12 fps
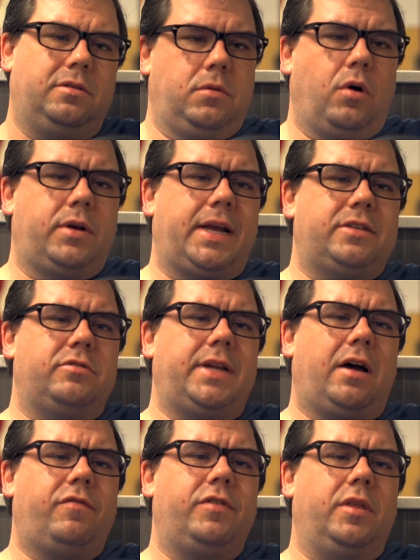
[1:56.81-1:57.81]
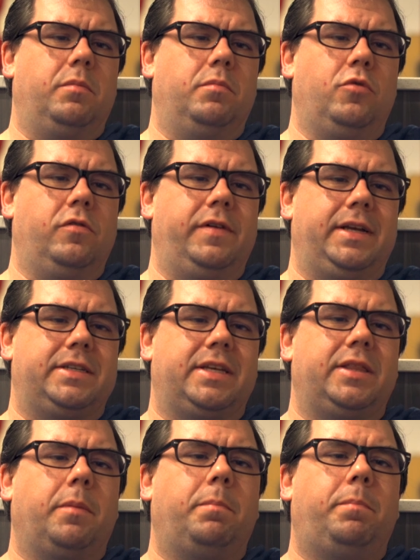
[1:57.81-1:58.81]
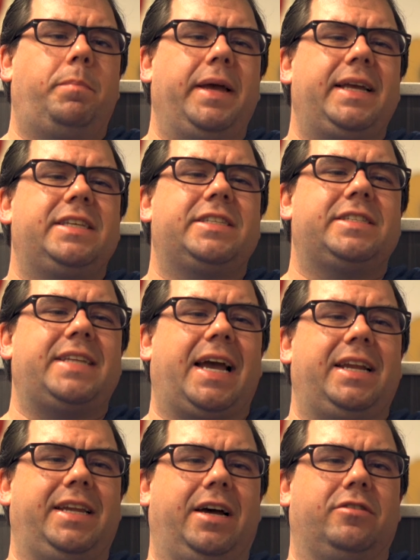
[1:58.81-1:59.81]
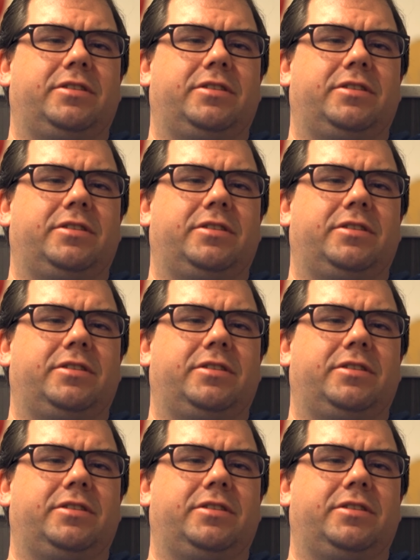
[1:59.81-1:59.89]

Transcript: Okay, so now for the movies, and the big standouts